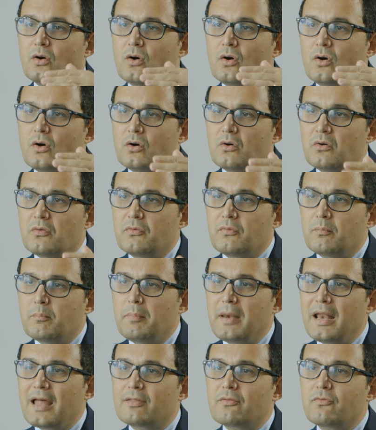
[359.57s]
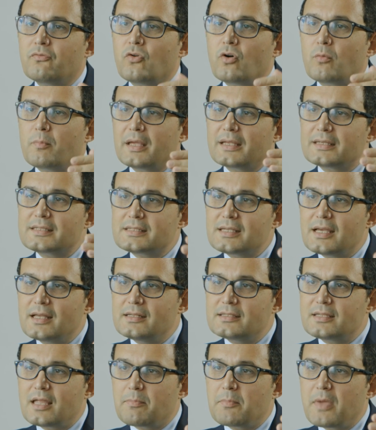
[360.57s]
of blood-forming
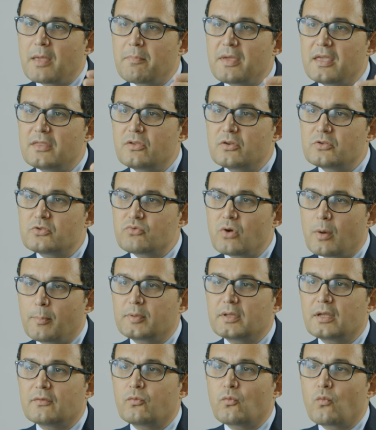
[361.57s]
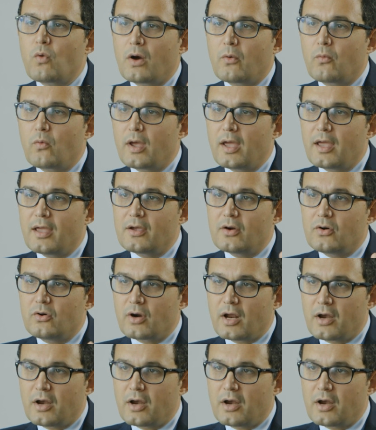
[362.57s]
cells that may be disruptive one way or